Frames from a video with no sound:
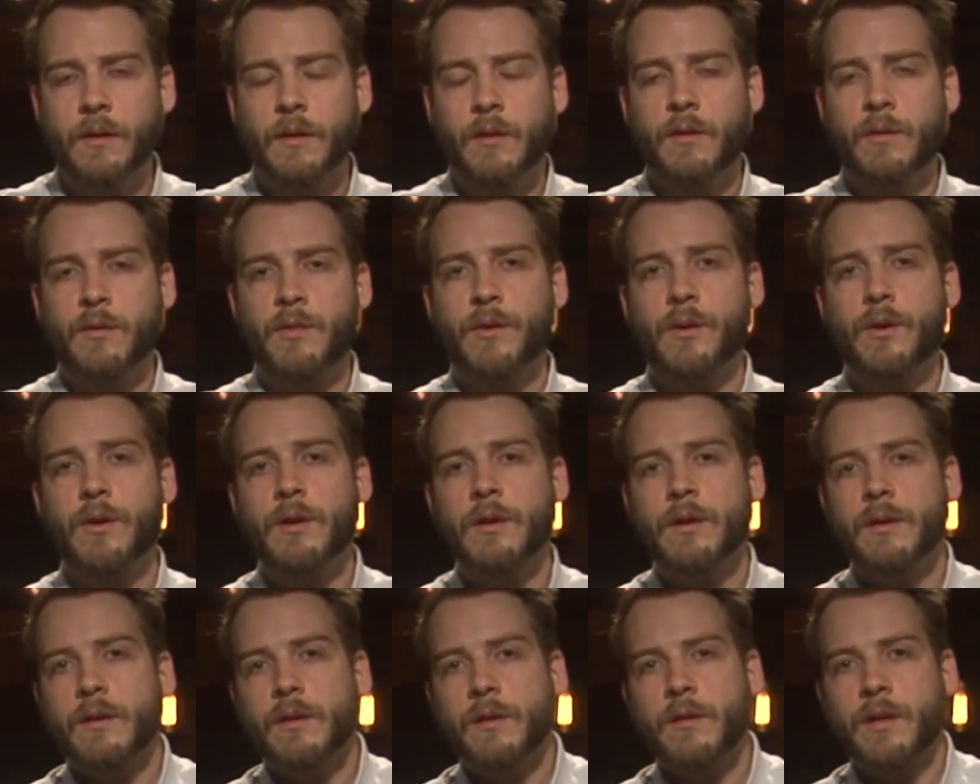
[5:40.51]

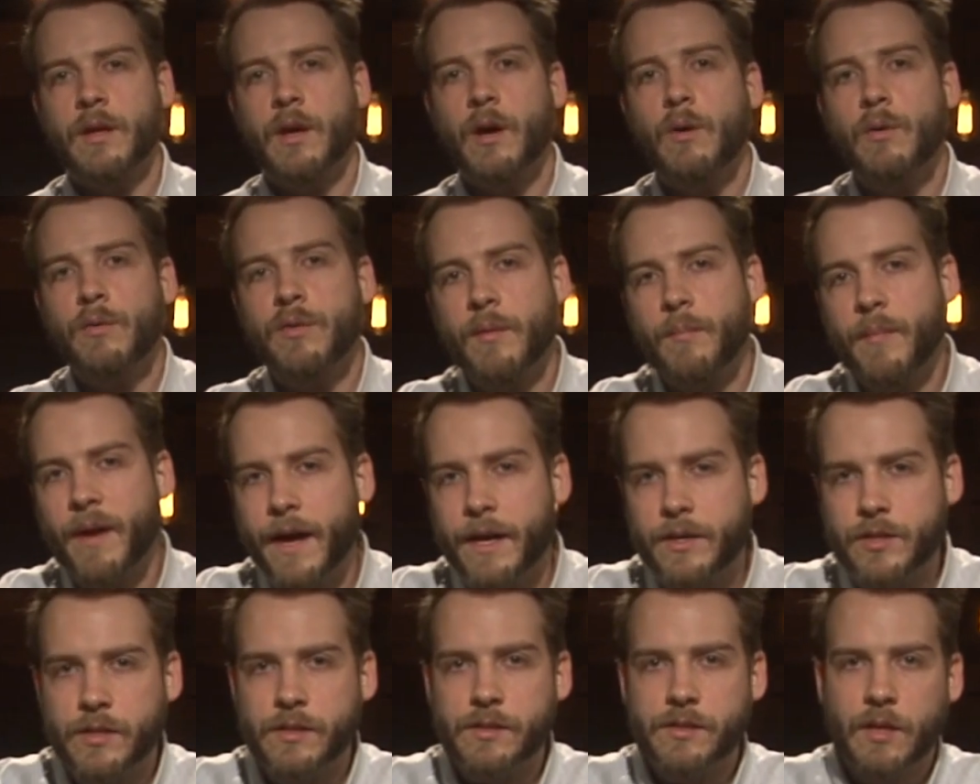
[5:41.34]
Third, the oath
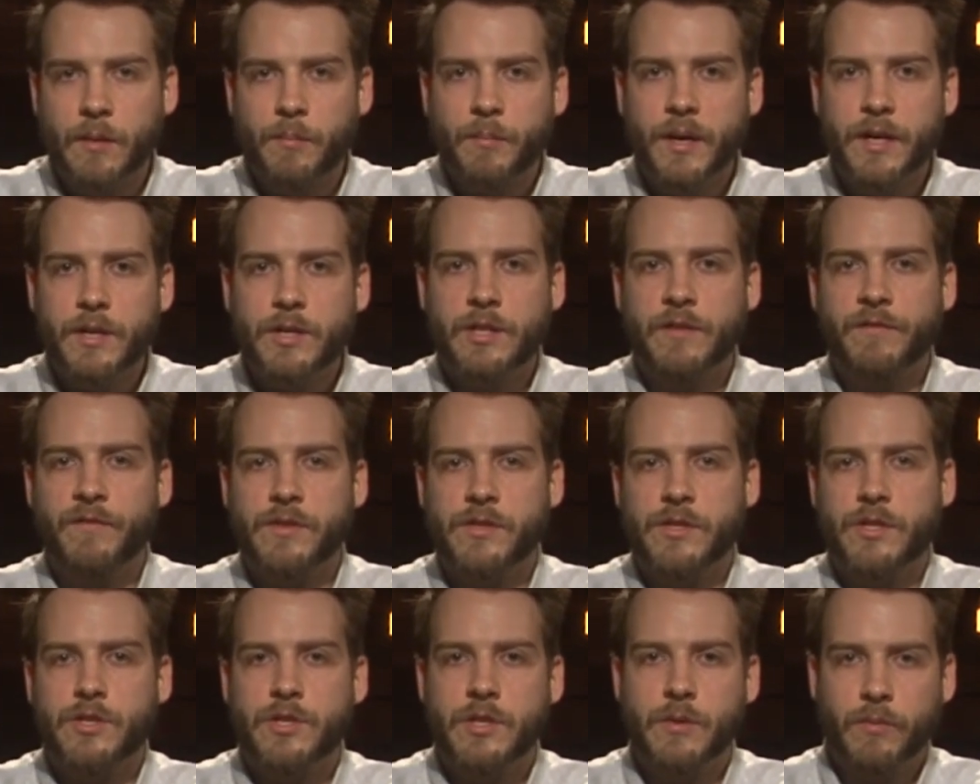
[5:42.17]
imagines a
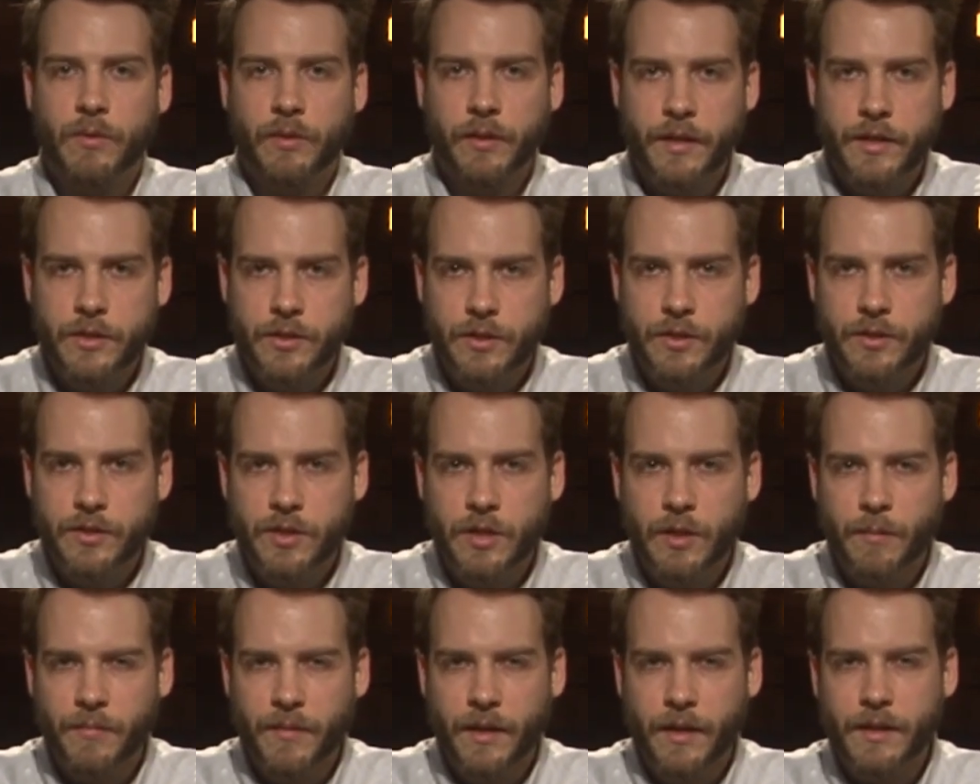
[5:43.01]
patient-physician
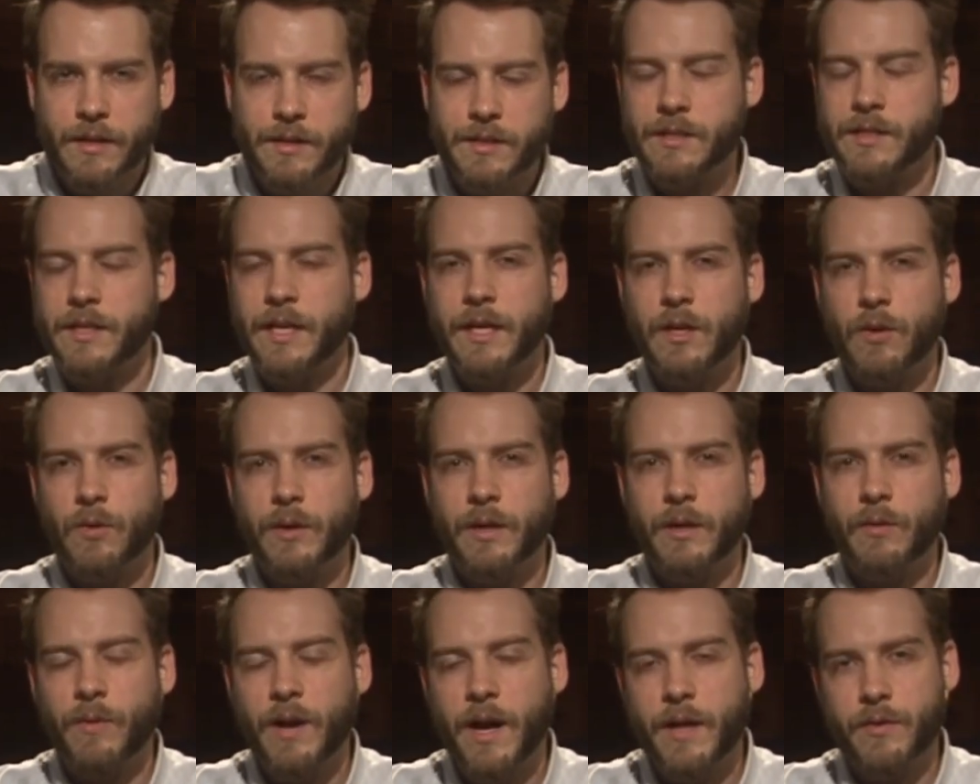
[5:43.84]
relationship that is
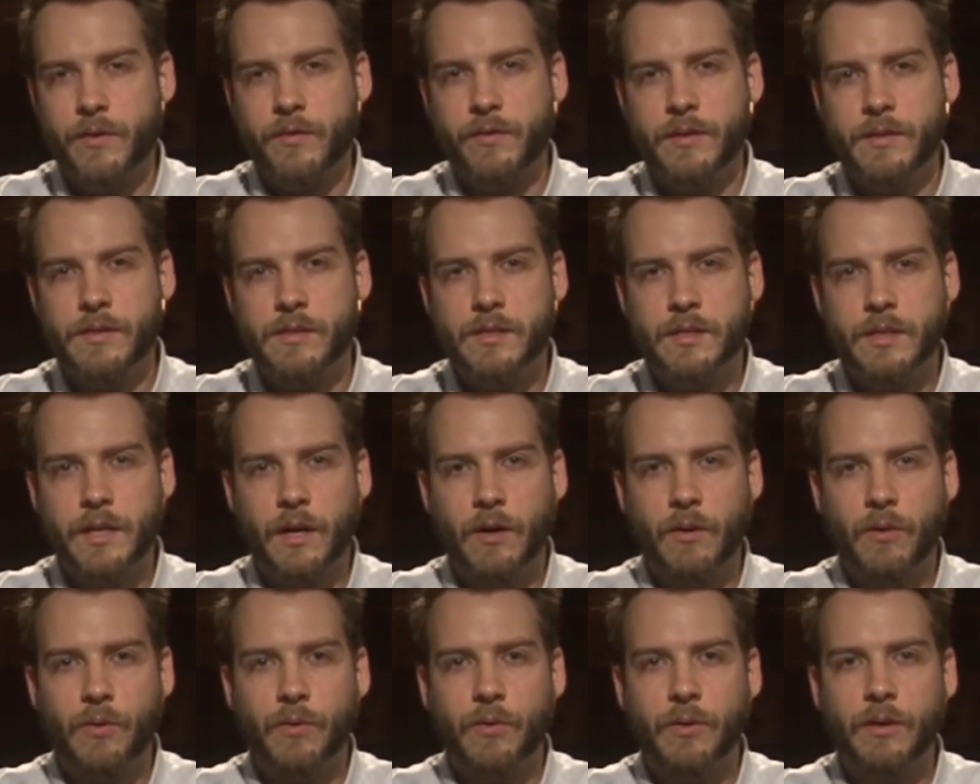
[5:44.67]
sacred rather than
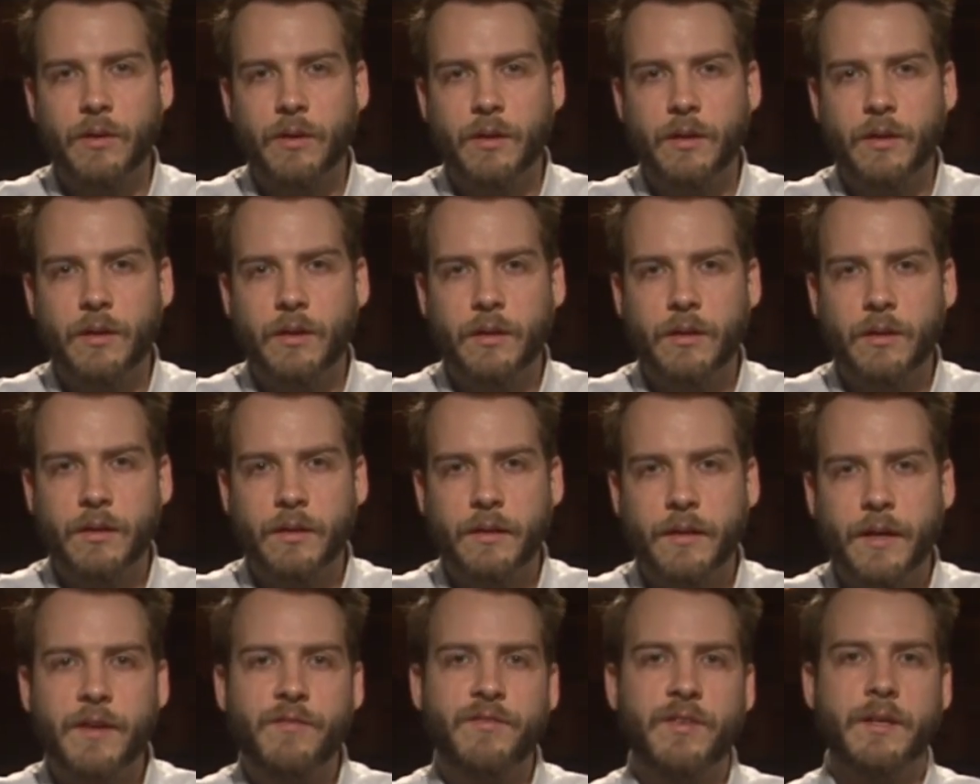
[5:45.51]
sterile,
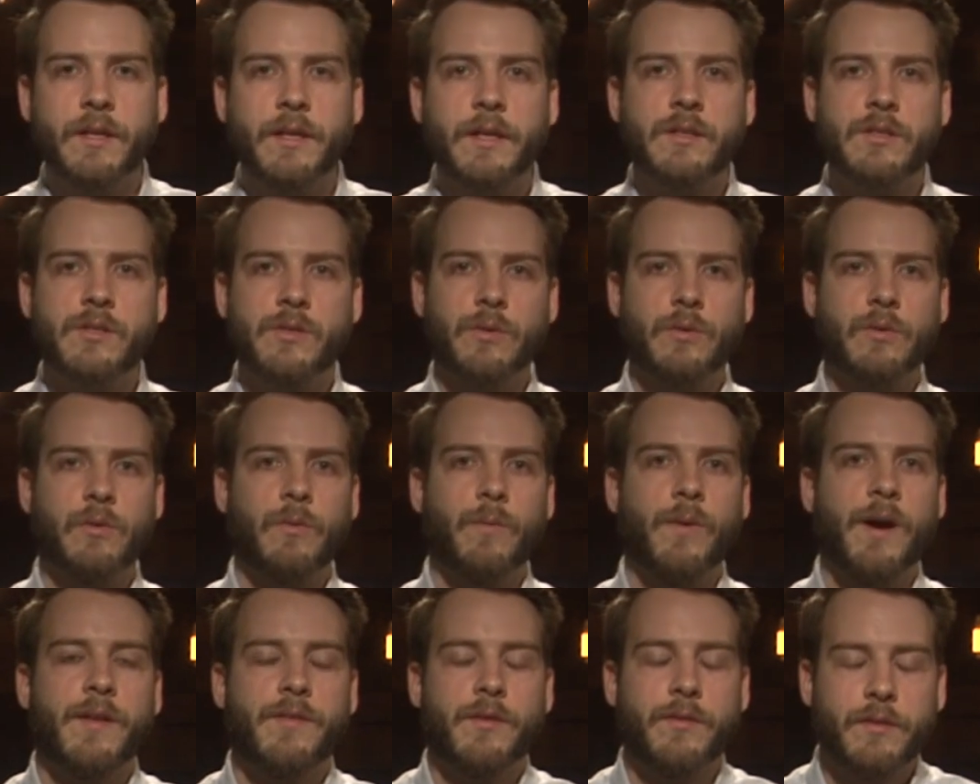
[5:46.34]
covenantal
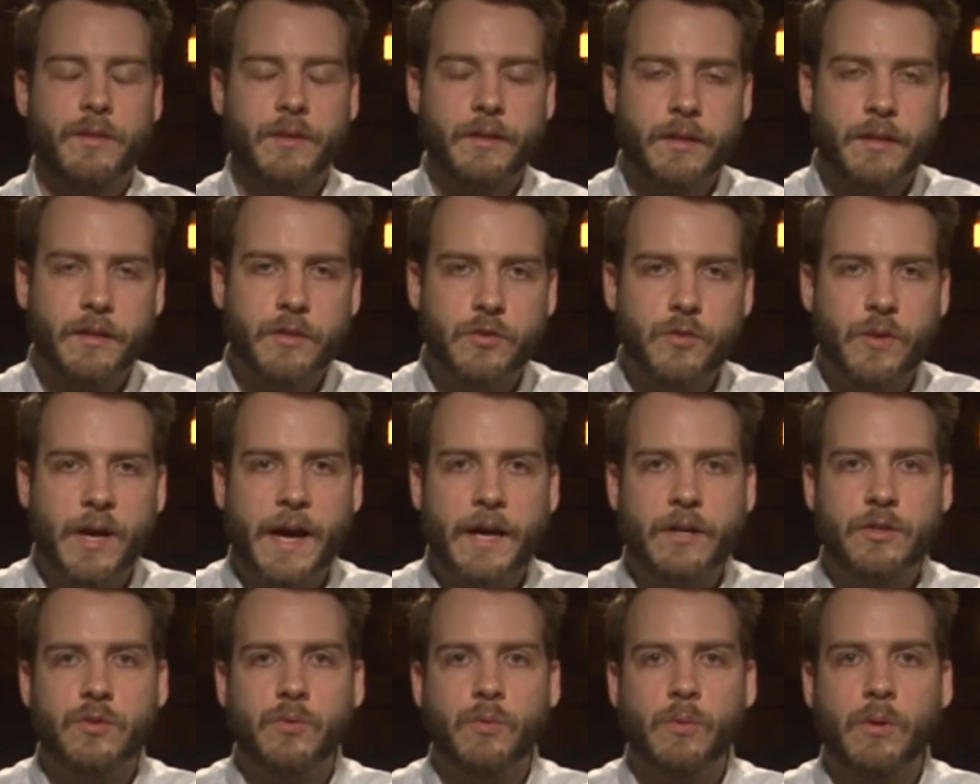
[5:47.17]
rather than
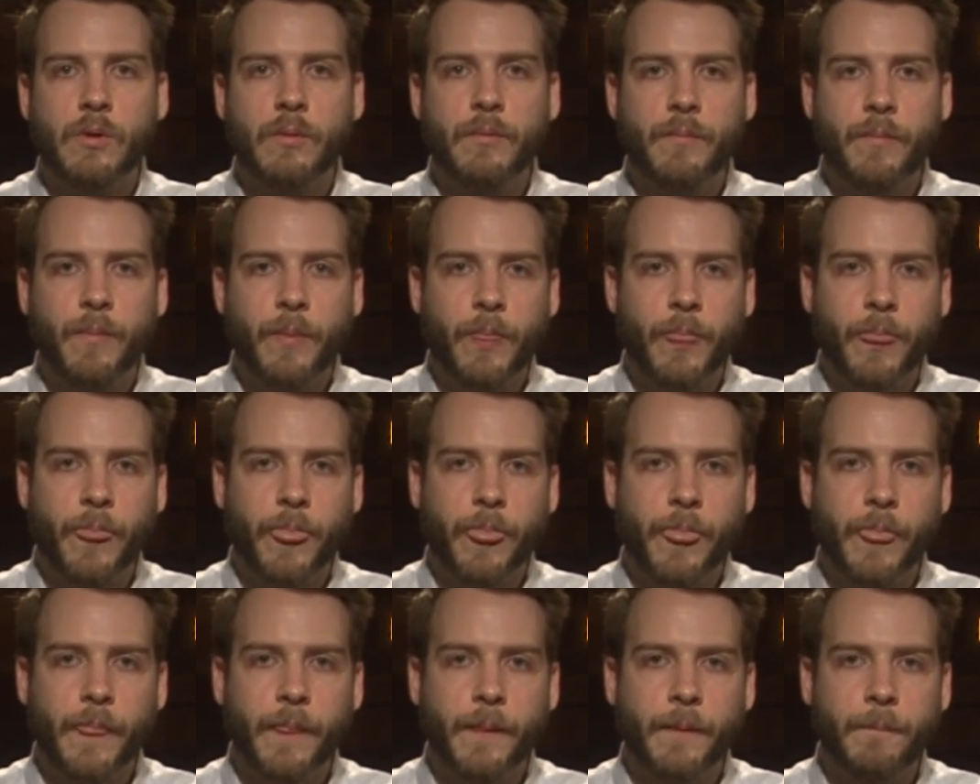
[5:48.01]
contractual.
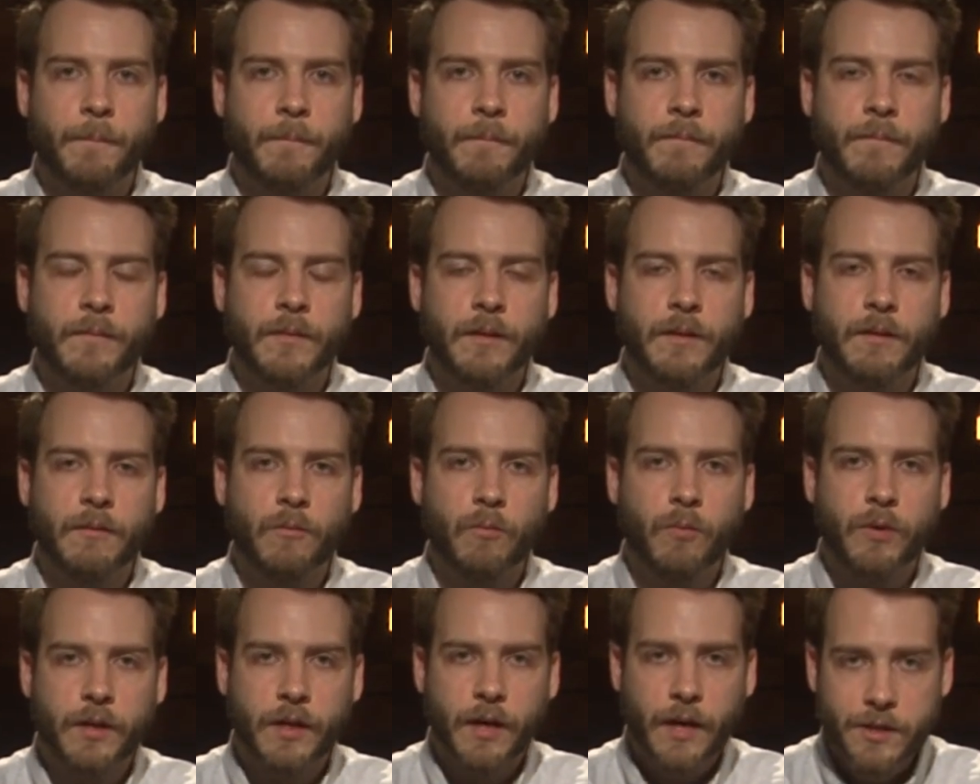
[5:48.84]

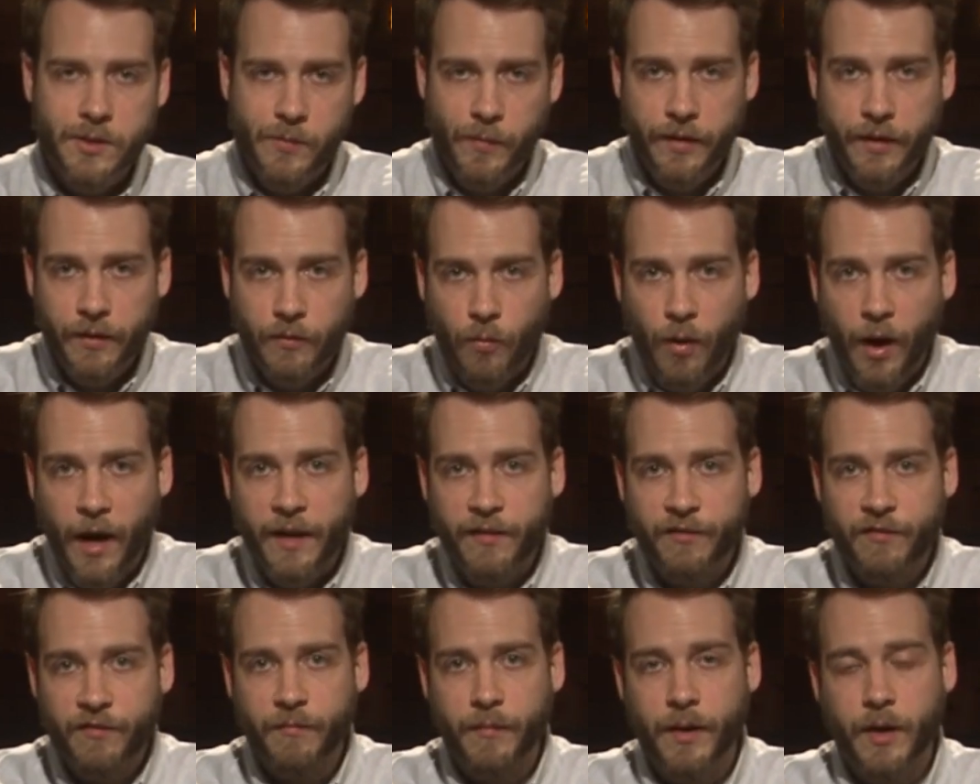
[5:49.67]
When husband and
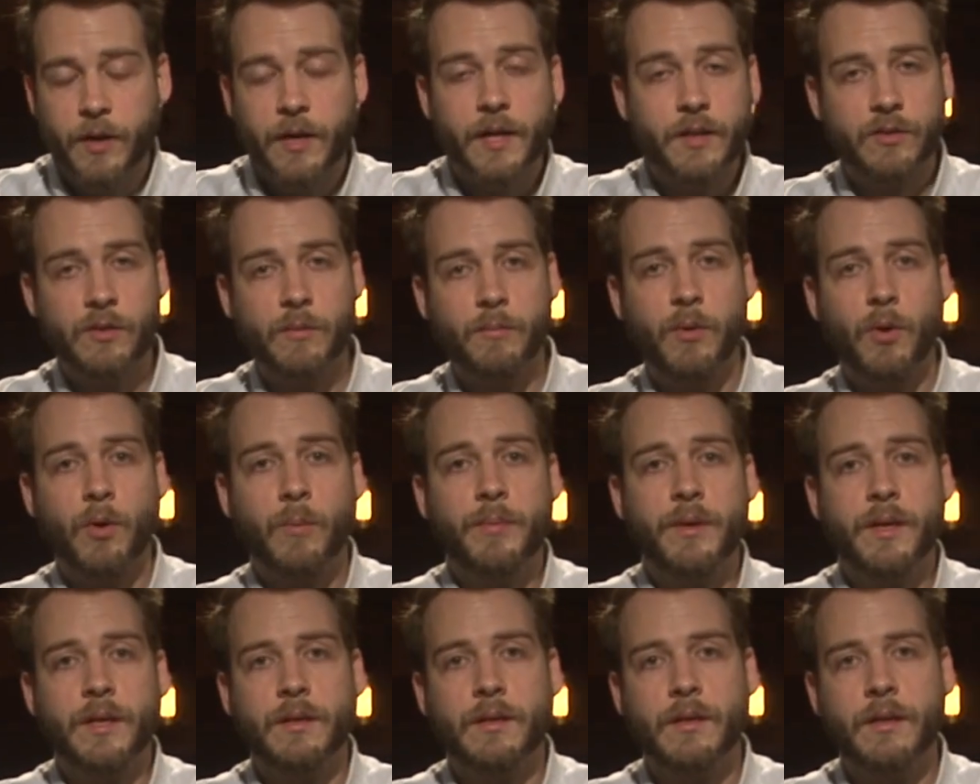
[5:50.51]
wife marry at the
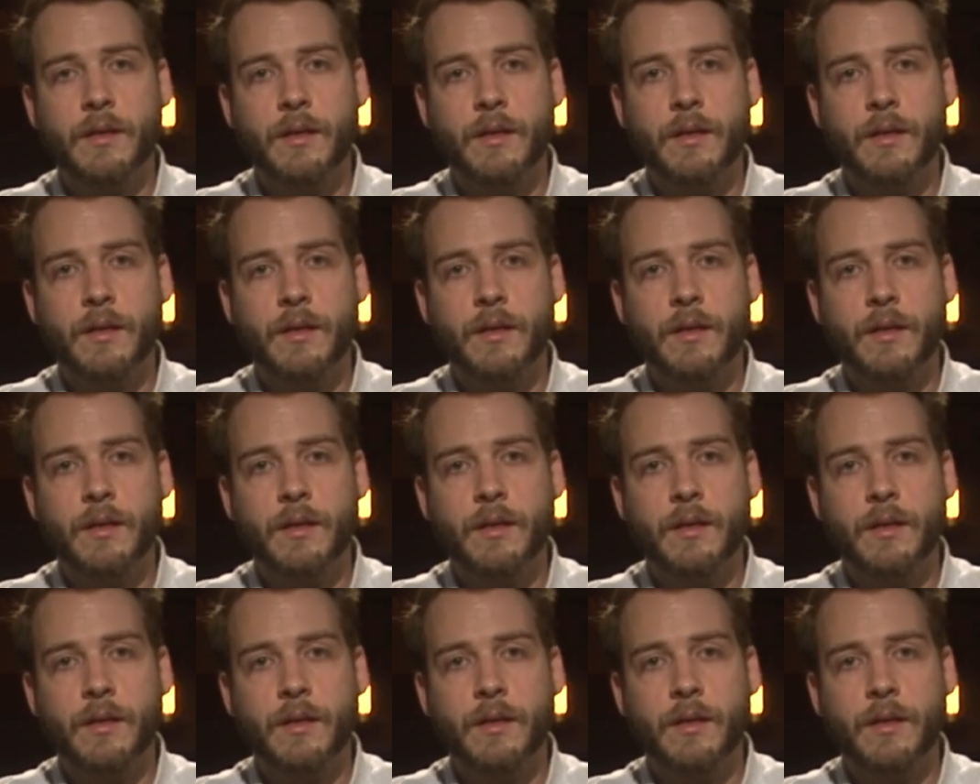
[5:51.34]
pulpit,